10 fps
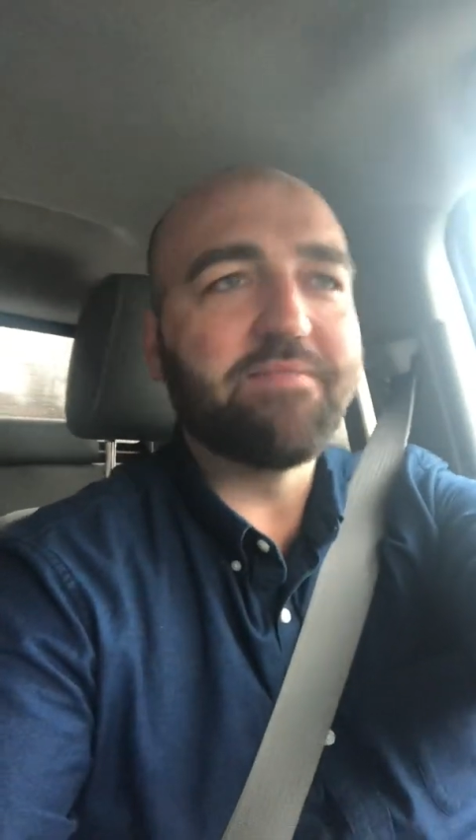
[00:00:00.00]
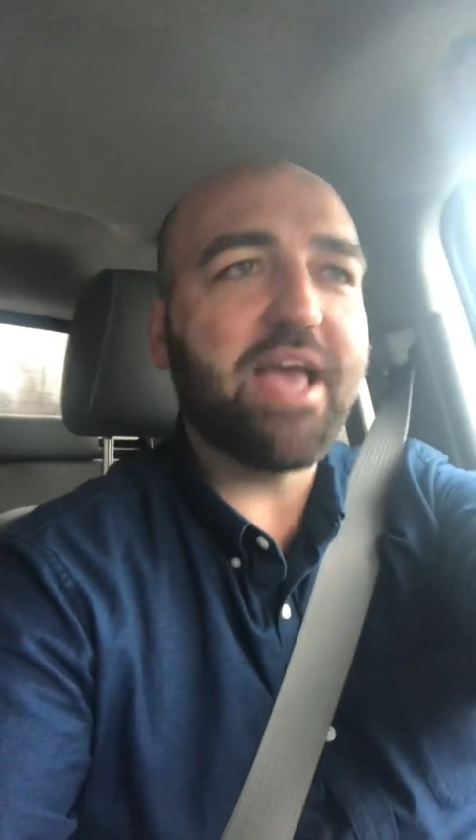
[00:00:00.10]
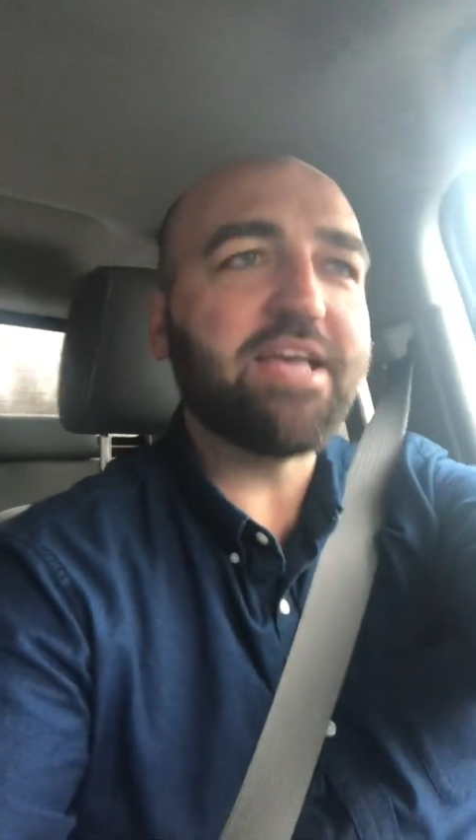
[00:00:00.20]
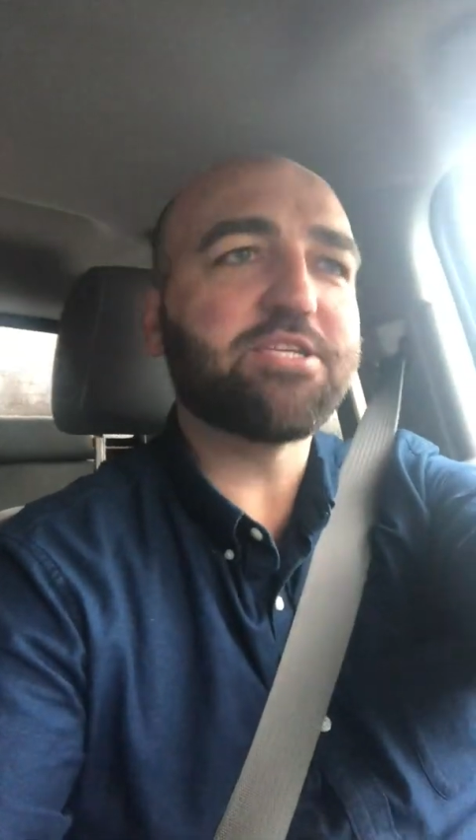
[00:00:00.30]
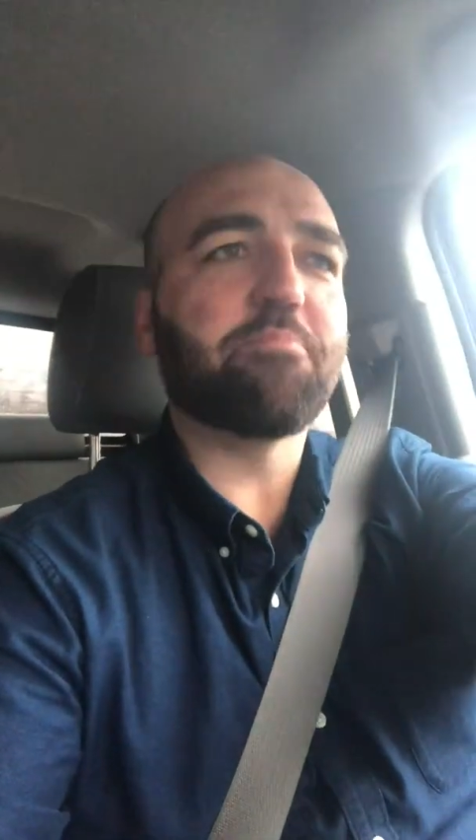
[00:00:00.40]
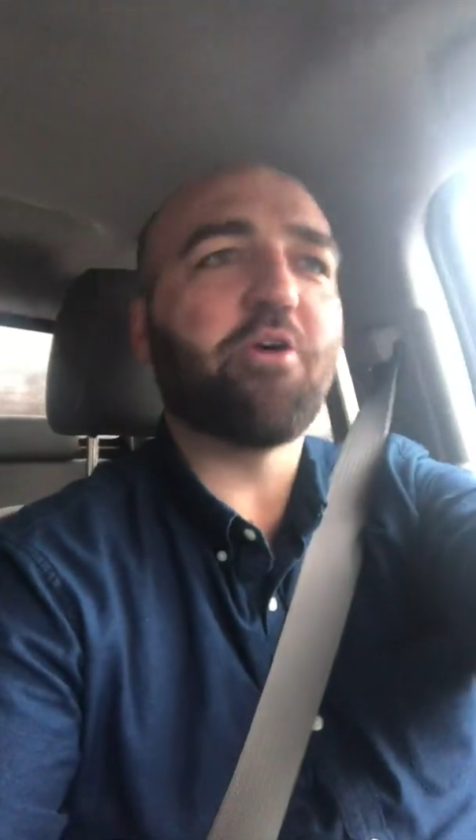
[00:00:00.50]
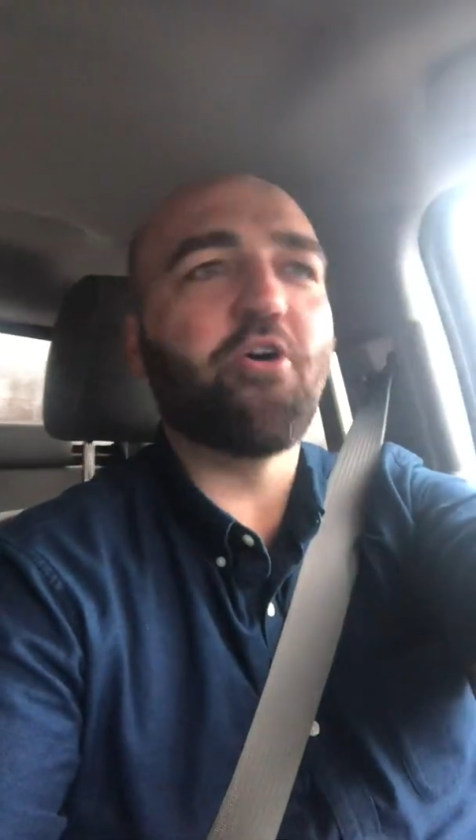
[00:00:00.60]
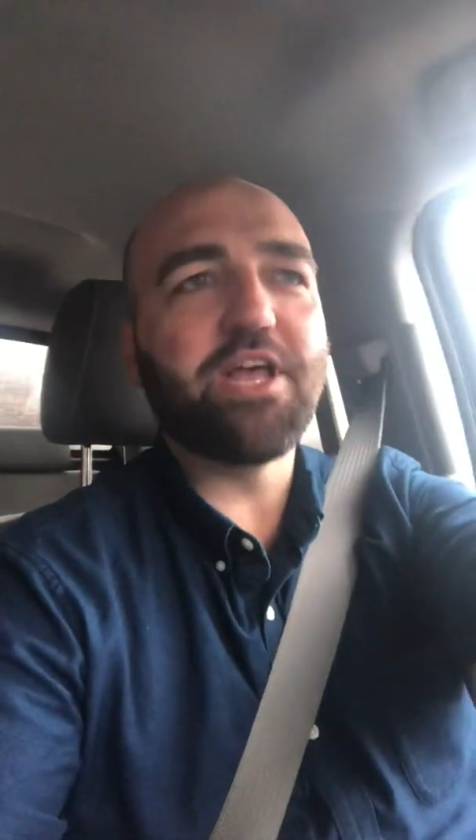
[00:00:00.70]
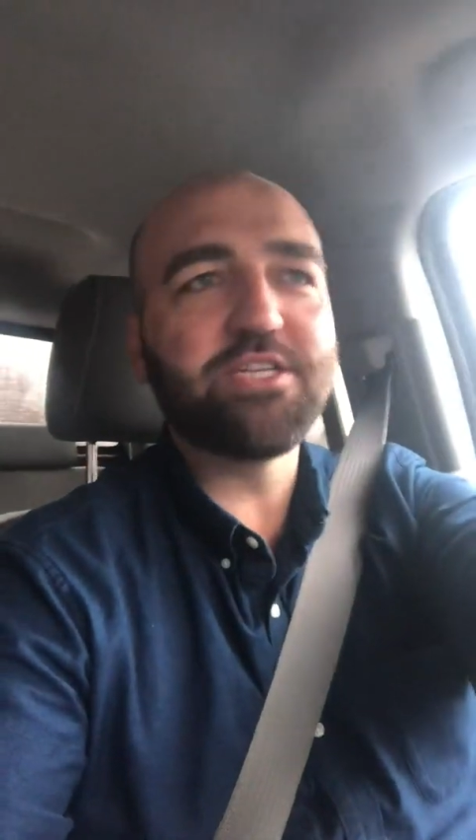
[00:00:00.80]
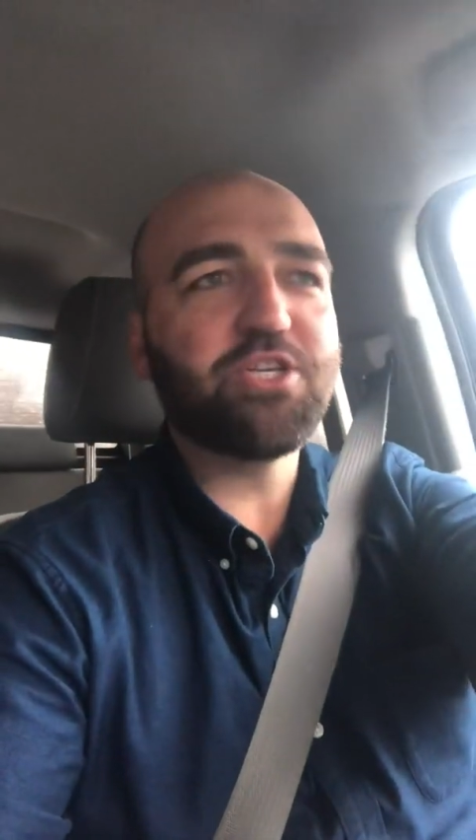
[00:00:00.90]
that his
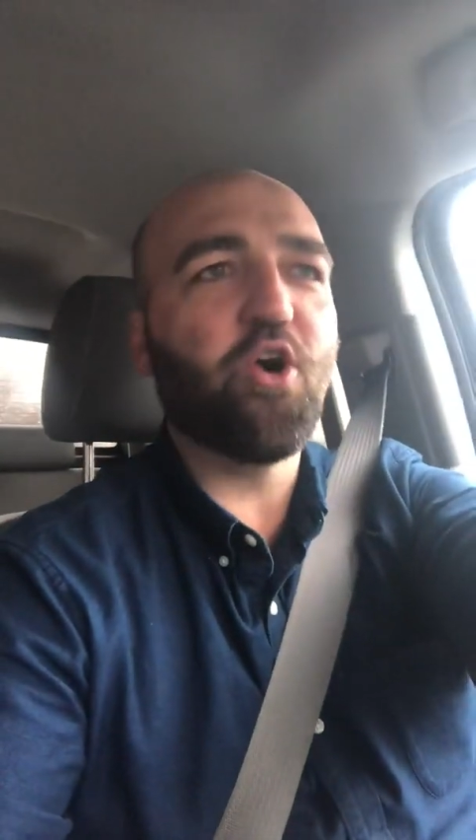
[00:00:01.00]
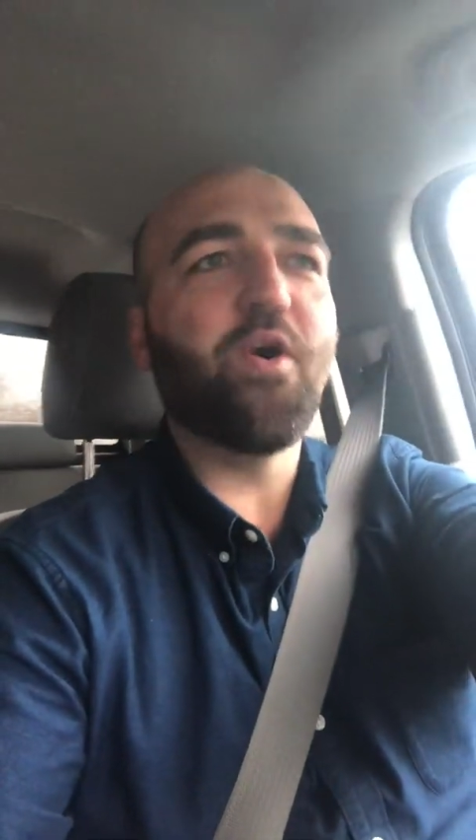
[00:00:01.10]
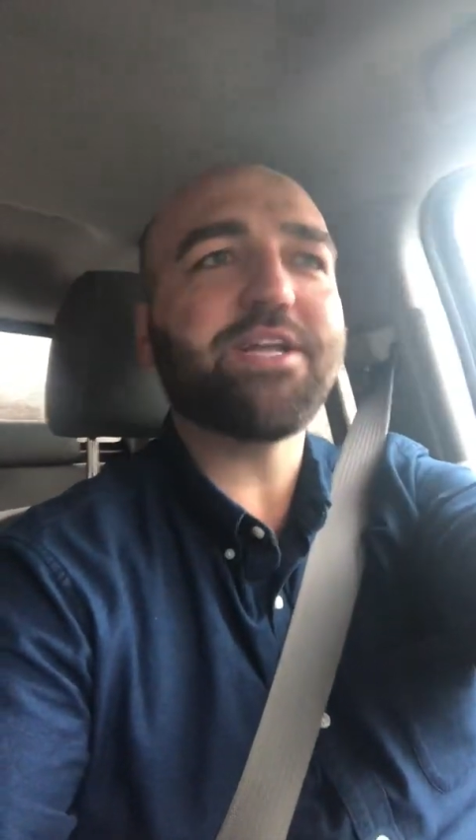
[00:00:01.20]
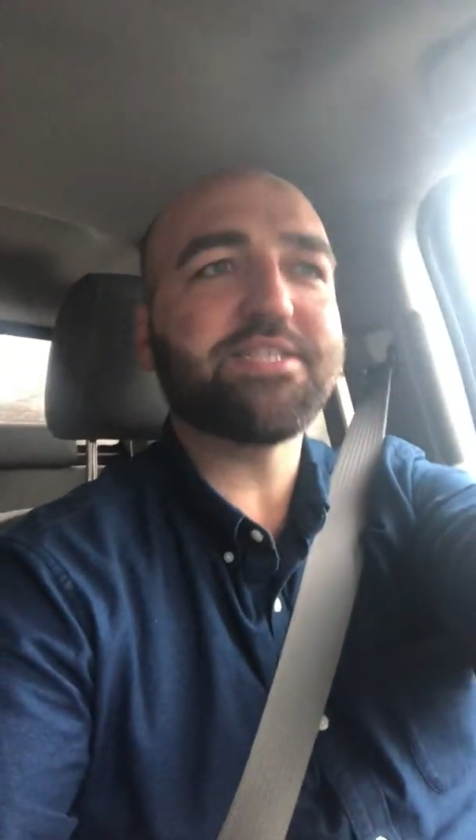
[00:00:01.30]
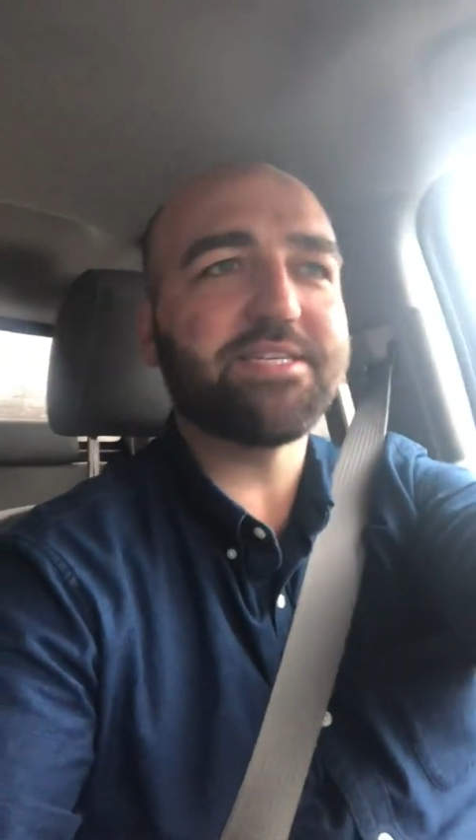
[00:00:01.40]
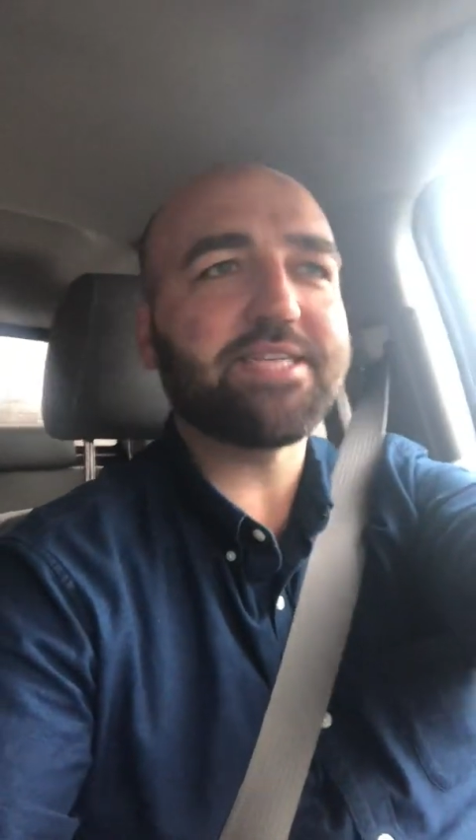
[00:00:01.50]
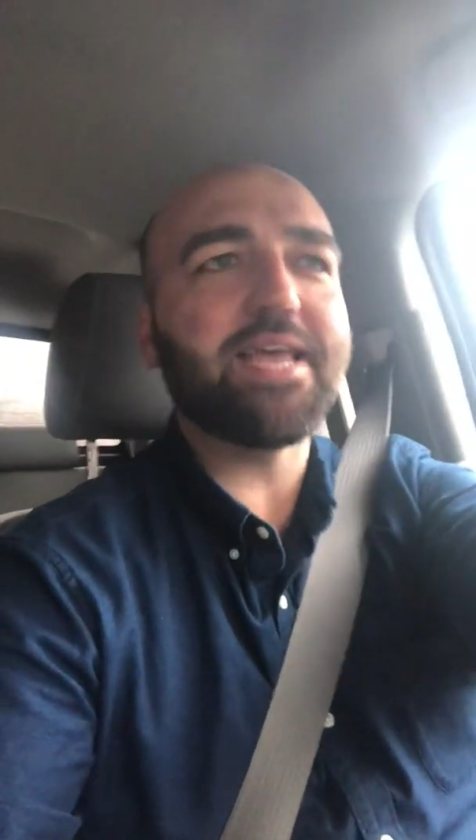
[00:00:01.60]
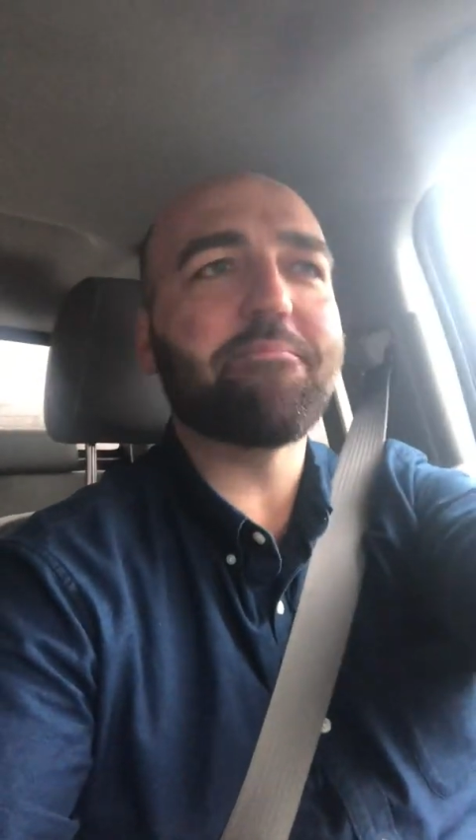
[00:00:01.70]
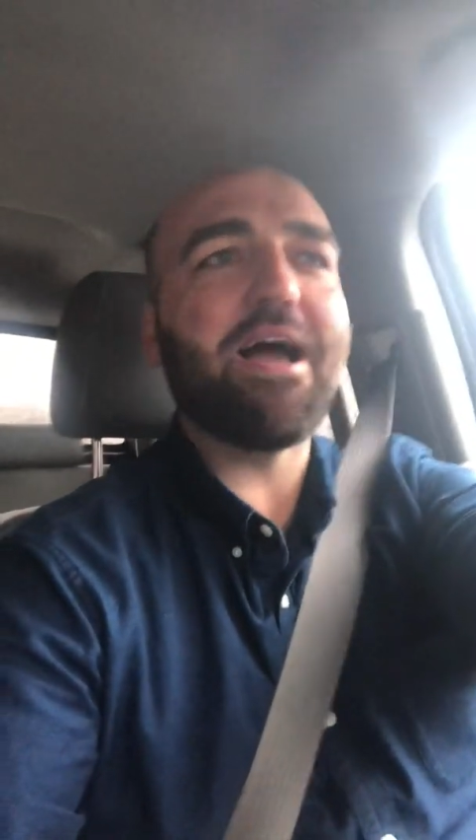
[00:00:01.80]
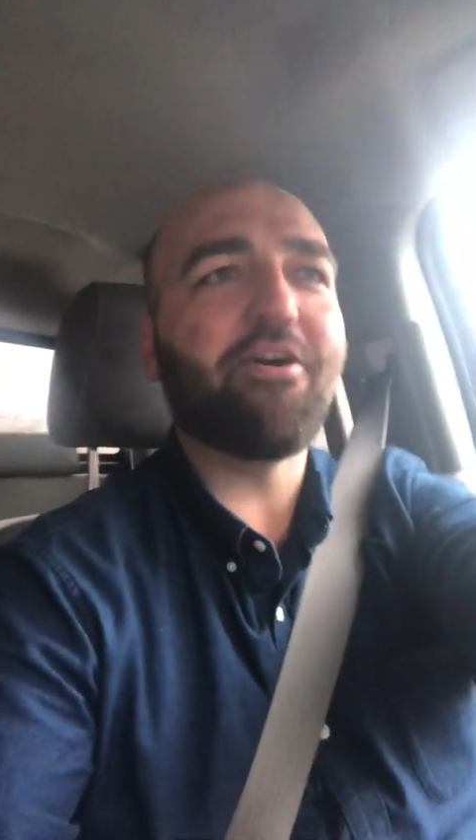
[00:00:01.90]
opponent is going to say
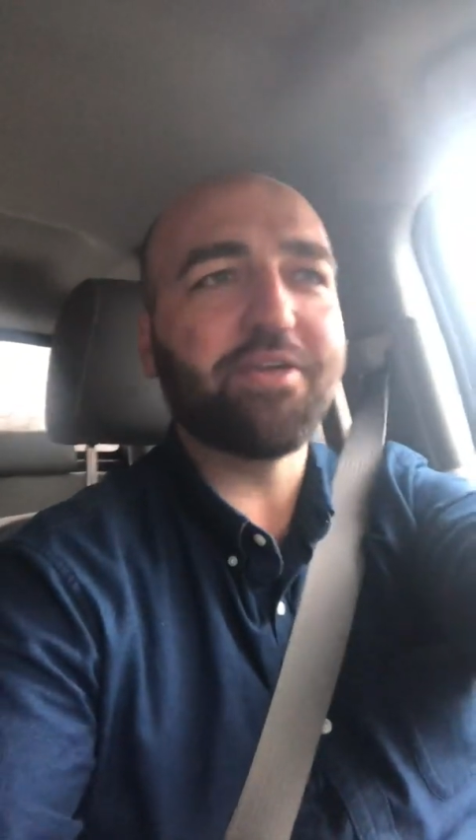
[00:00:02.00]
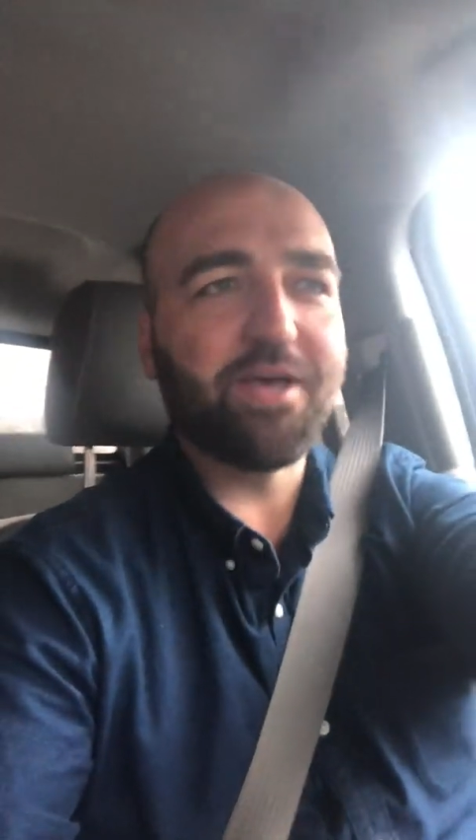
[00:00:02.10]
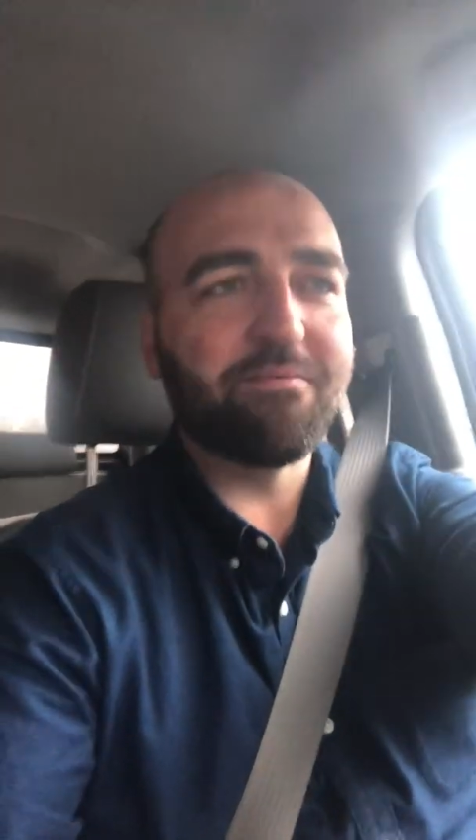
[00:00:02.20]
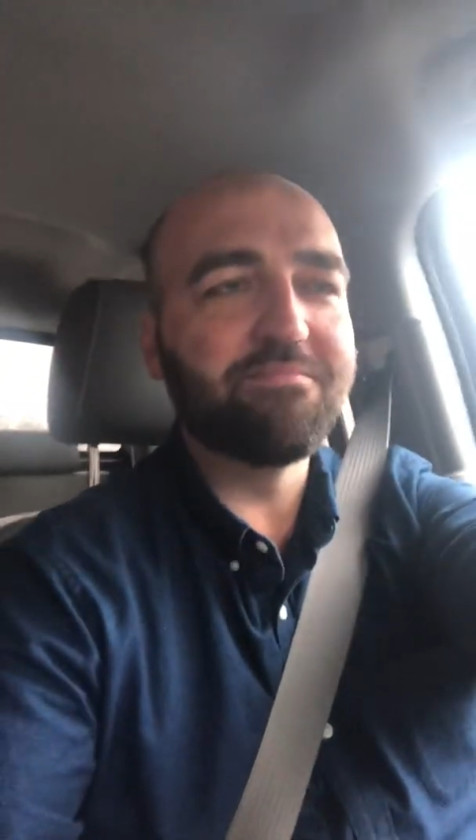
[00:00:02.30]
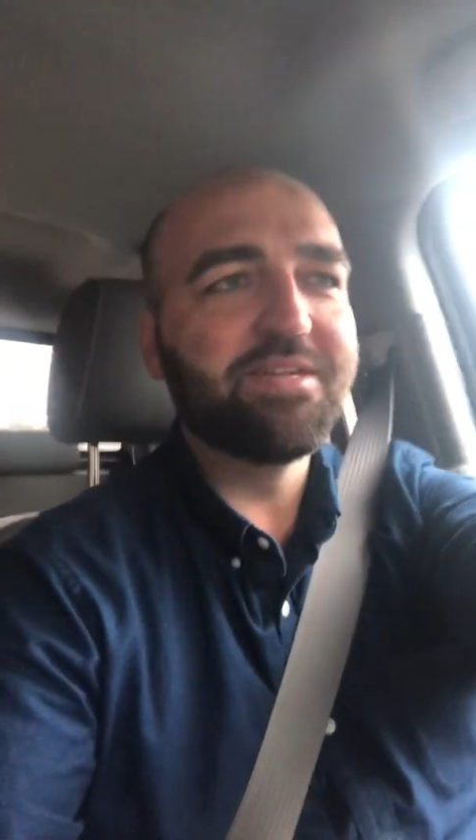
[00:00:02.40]
about him.